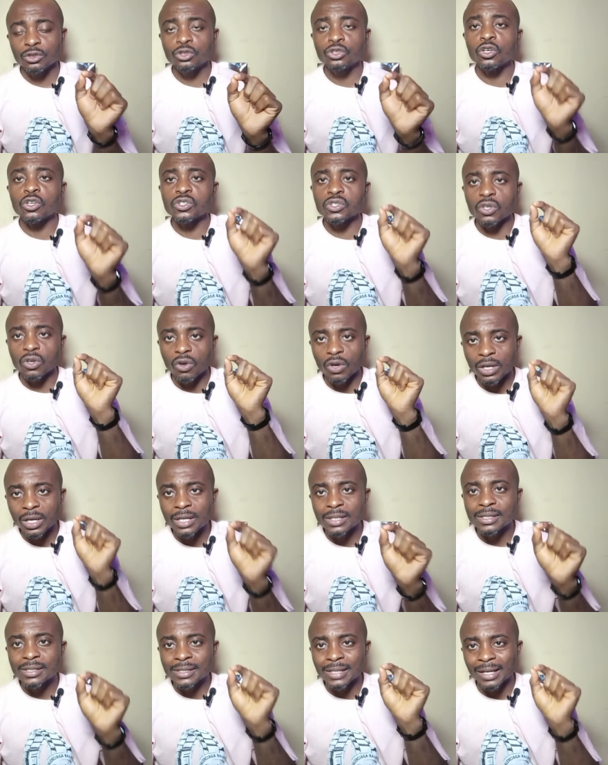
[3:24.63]
just
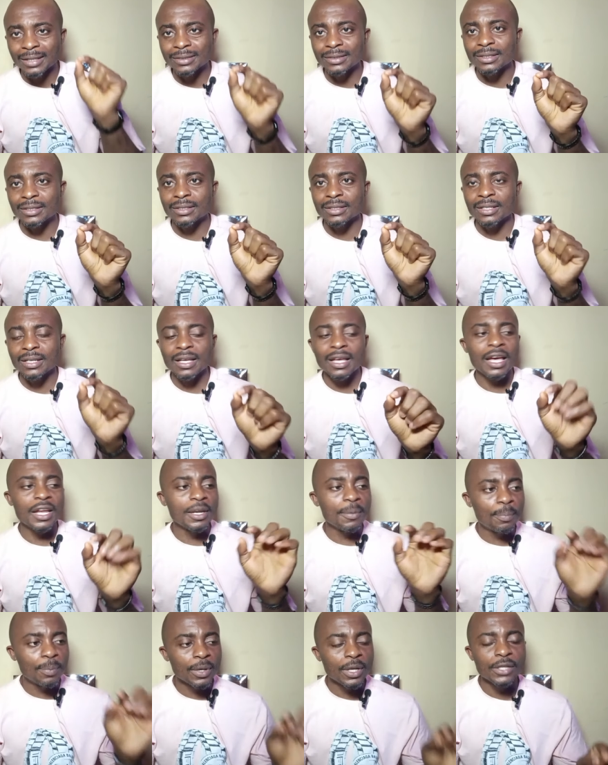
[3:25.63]
collect sand
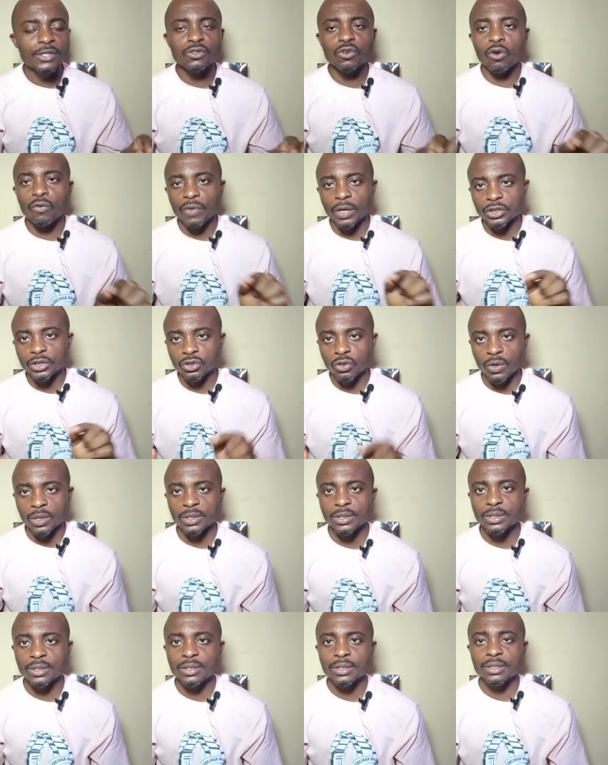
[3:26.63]
any place of your
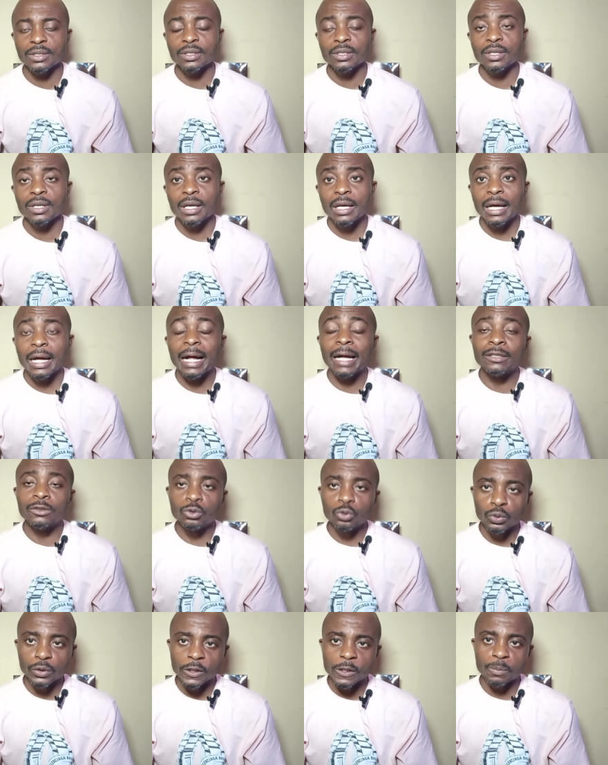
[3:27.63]
choice
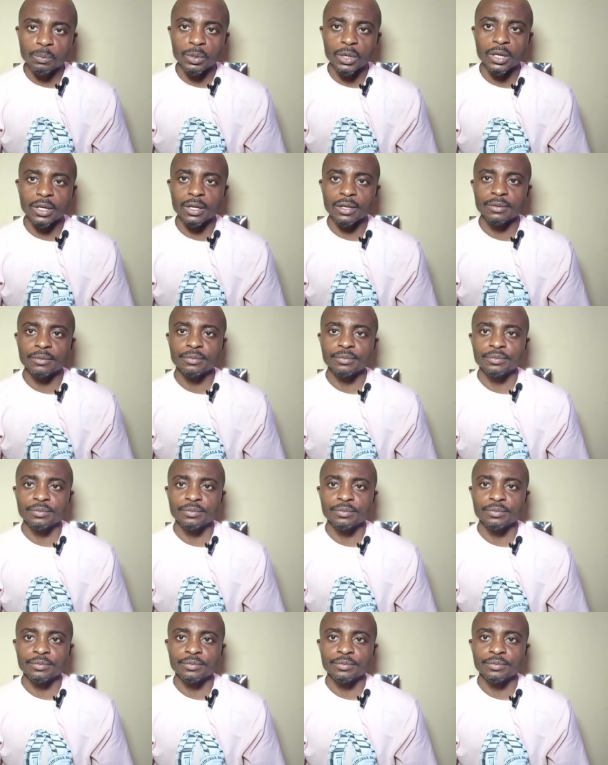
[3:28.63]
and do this prayer